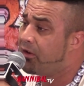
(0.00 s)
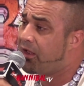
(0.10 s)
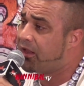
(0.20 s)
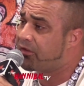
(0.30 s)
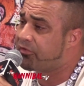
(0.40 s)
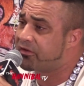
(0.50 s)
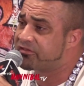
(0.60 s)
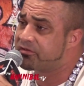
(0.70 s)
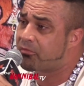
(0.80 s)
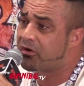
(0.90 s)
And I think
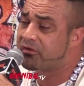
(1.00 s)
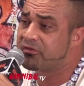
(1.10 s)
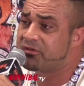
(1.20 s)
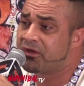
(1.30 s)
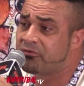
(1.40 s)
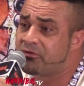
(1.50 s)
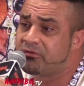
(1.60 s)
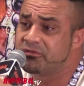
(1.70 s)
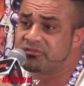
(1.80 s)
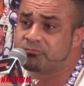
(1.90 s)
it's the mark of the
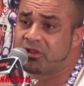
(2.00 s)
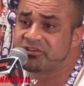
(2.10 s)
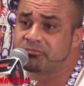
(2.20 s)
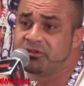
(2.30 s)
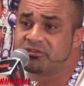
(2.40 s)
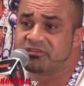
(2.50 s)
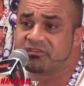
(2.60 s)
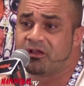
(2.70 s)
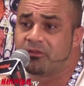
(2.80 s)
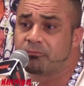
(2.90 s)
devil has blessed me to
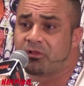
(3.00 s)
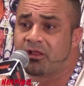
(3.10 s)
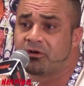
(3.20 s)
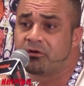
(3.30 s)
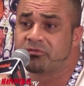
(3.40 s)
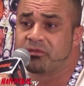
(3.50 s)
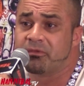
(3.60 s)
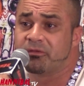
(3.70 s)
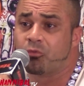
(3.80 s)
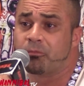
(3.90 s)
stay on the planet Earth to
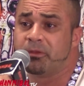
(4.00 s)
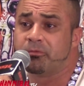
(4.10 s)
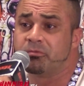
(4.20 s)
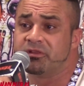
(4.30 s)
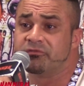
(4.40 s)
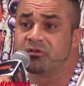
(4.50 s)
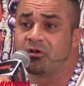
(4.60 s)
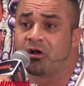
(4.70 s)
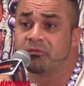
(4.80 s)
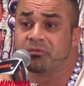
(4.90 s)
make more people believe in
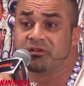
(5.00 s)
God,